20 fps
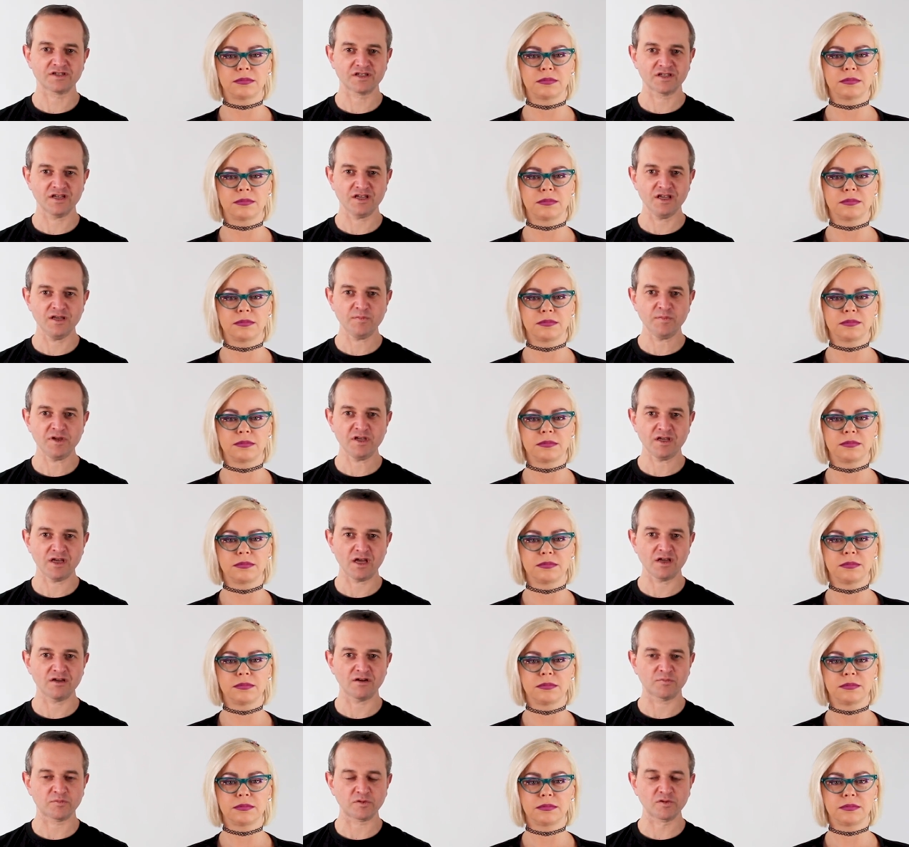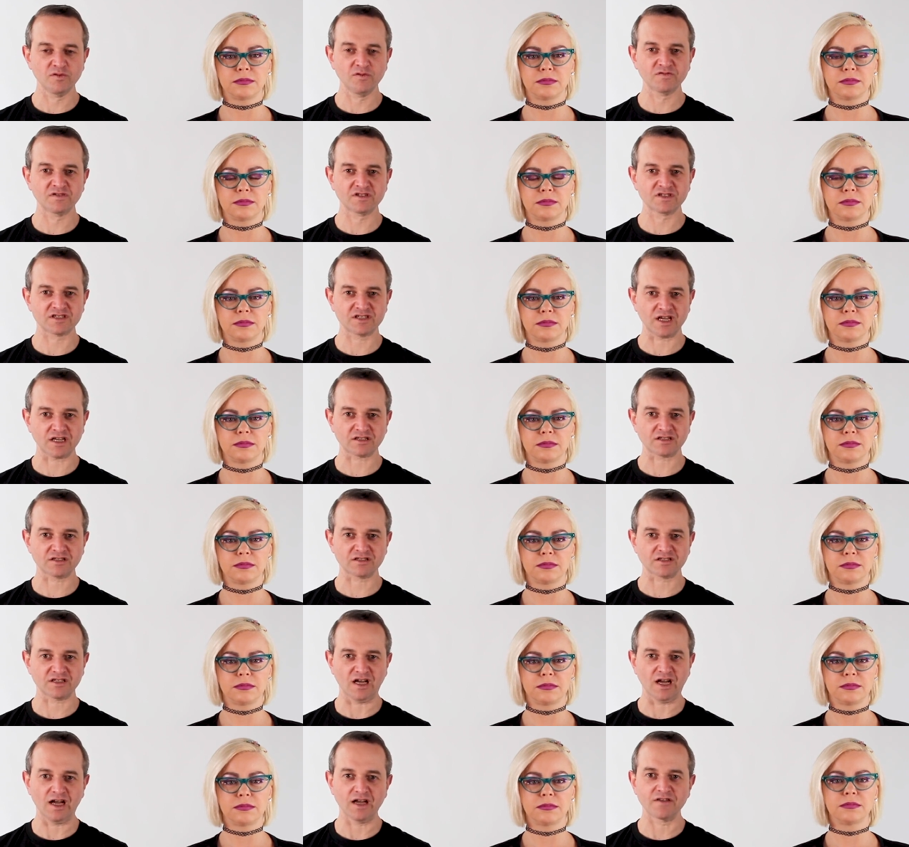Speaker 1: is an EPA approved
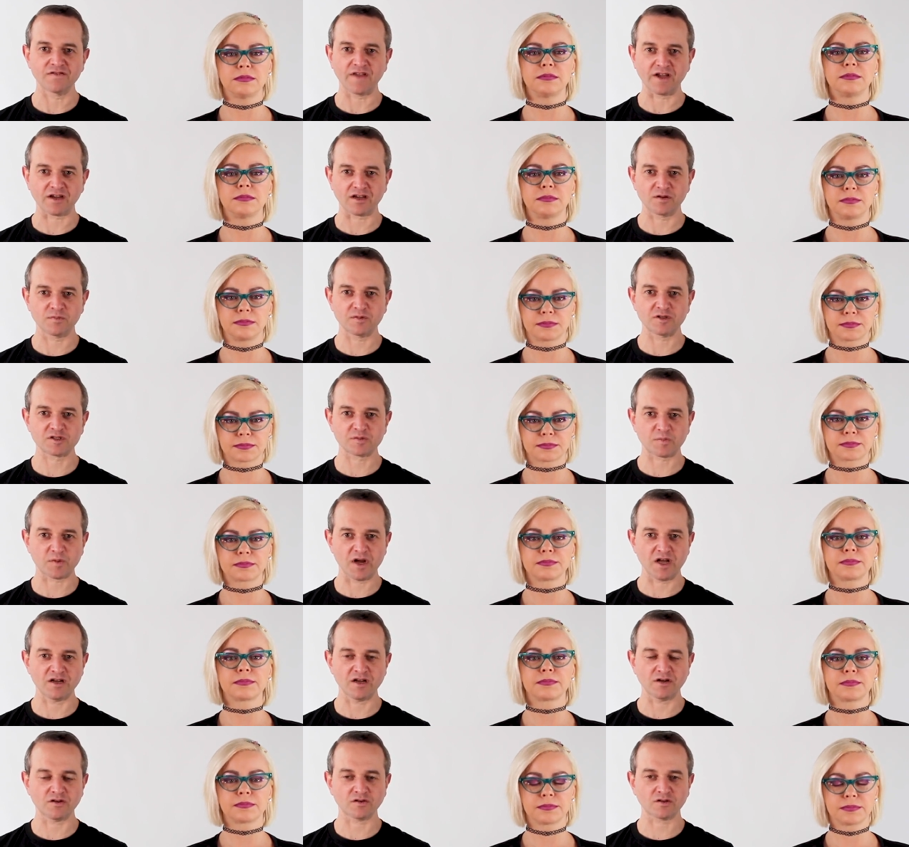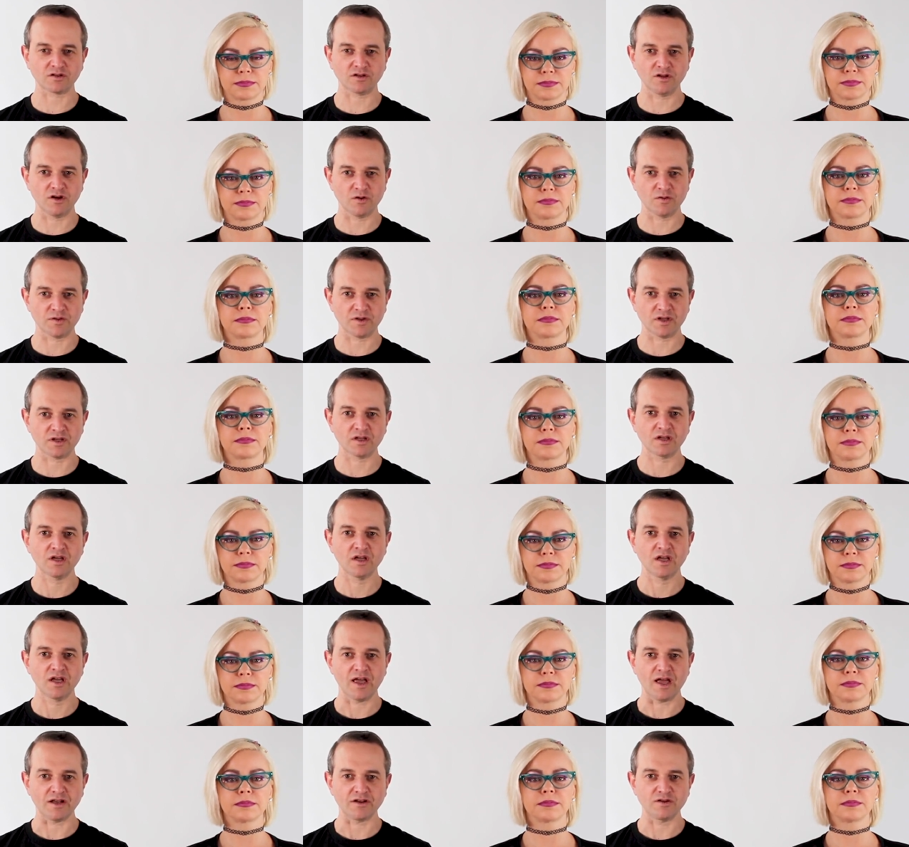insecticide that can be sprayed on your clothing
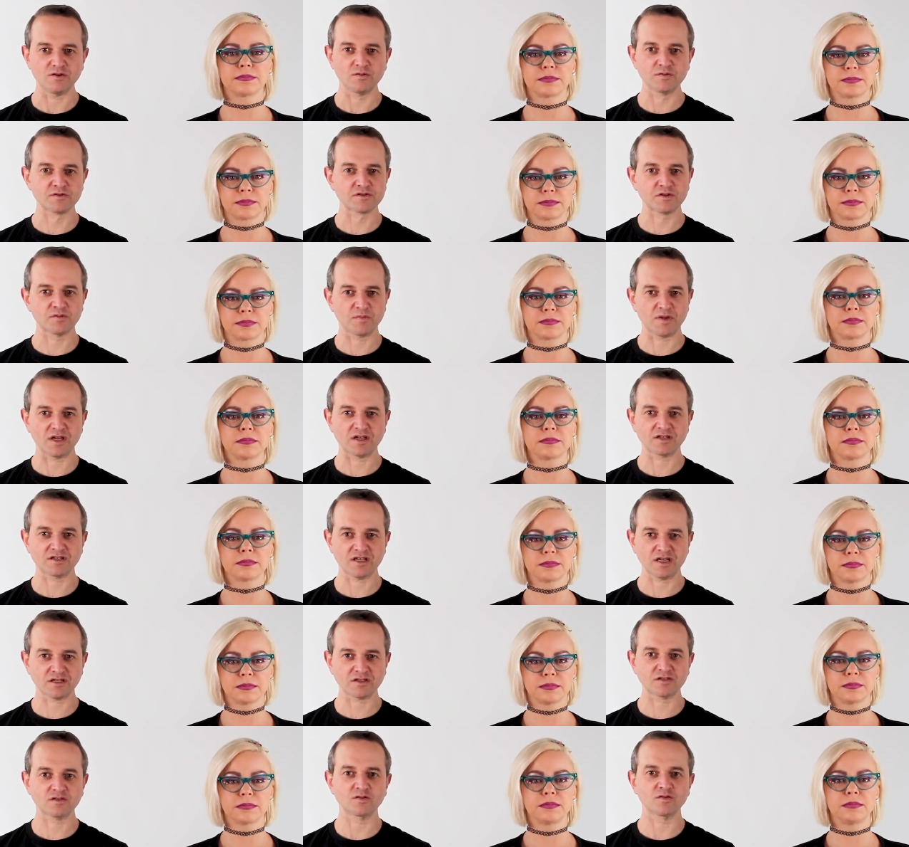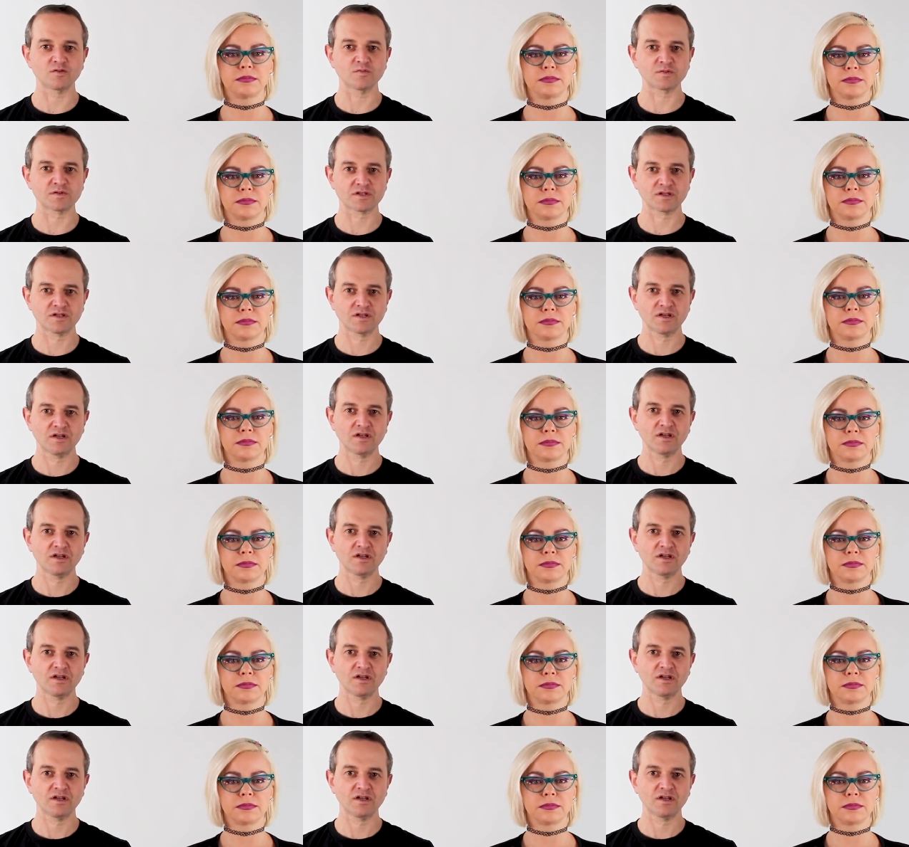and used to make tick tubes.